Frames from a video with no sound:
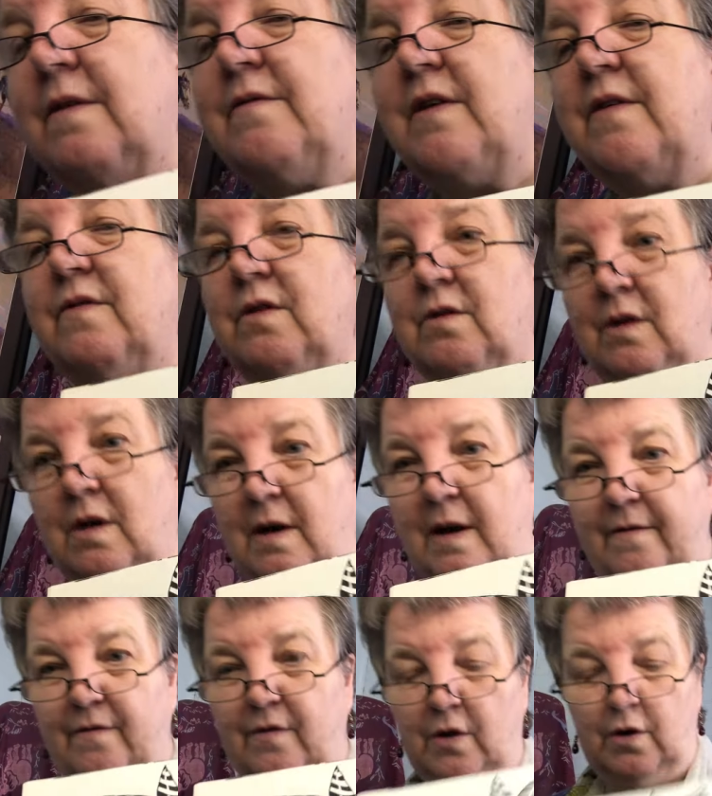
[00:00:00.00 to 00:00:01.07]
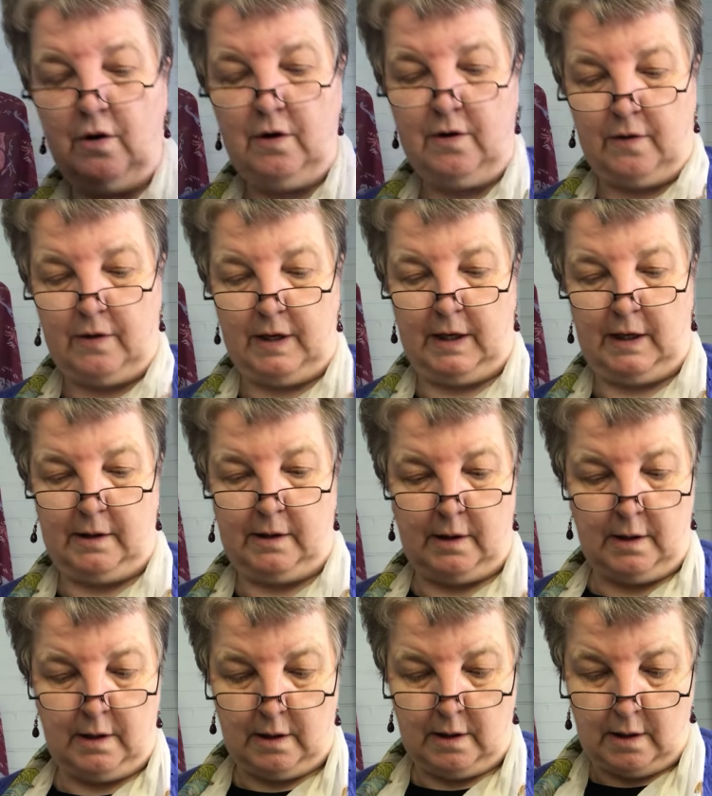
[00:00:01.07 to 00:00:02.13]
oh, I've never even heard of these.
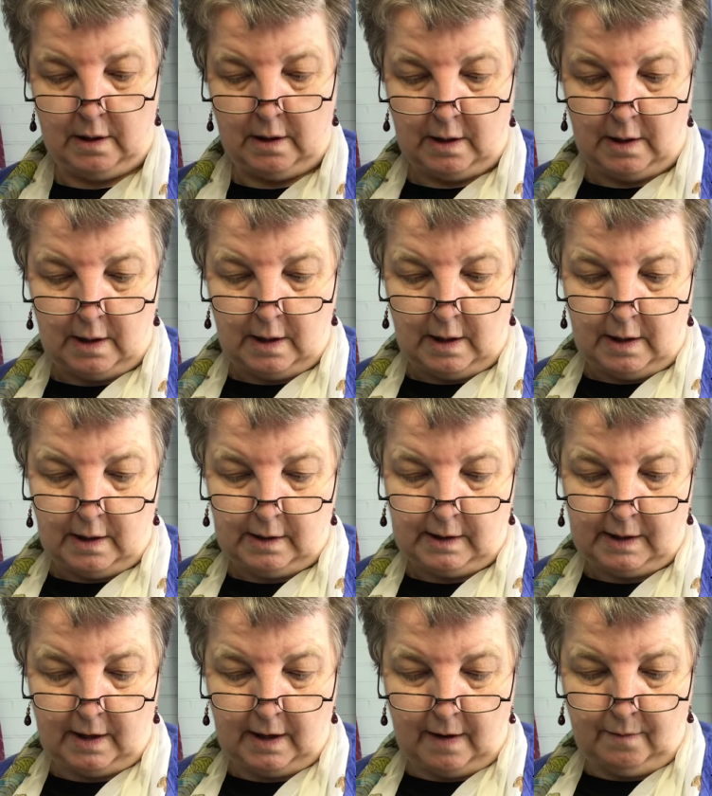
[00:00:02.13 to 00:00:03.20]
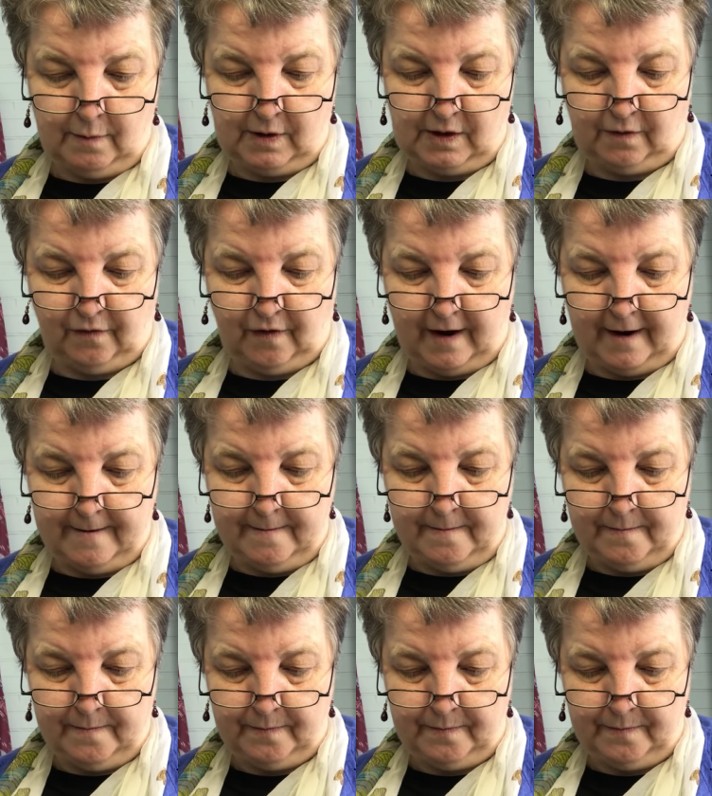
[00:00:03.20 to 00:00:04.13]
So that was fun.